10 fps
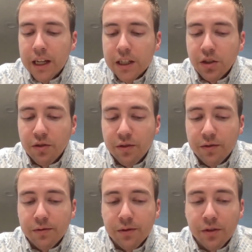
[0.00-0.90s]
So
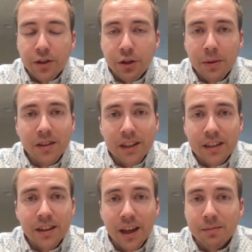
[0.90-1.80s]
for the first 2 months, I
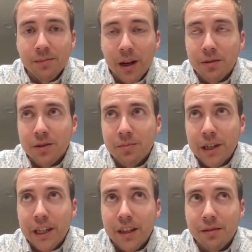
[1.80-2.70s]
did that.
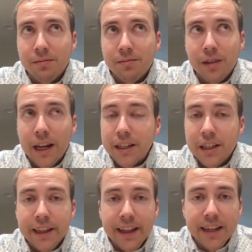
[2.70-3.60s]
I
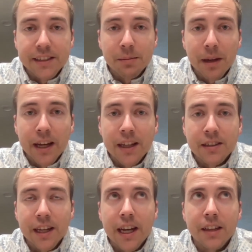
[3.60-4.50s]
did the elastic
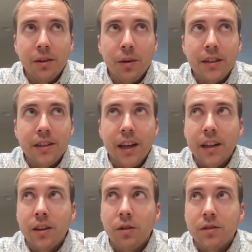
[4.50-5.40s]
bands. I had the ones
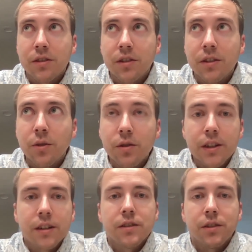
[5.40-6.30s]
that close into the
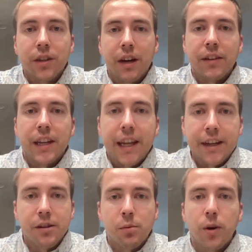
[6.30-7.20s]
door, so you have like an
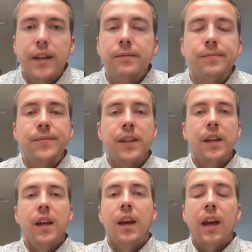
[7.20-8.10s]
anchor point,
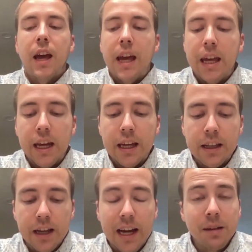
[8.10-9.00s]

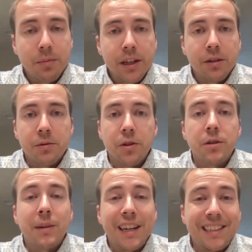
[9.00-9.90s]
and I had pretty good
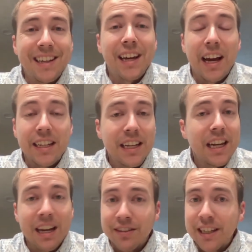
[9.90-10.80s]
results. But I did
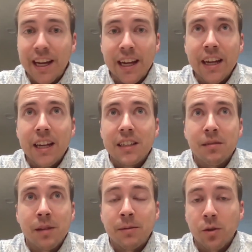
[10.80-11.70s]
it every day,
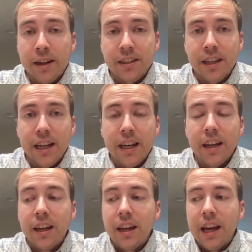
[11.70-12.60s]
sometimes twice a day,
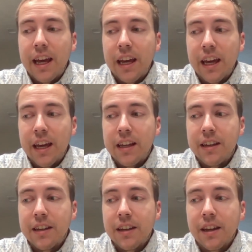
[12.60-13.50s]

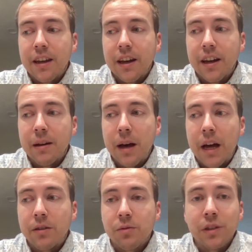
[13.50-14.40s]
and
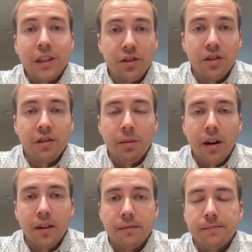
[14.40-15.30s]
I was religious
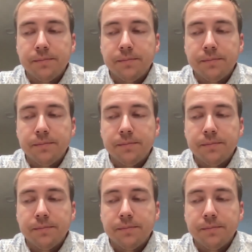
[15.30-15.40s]
about it,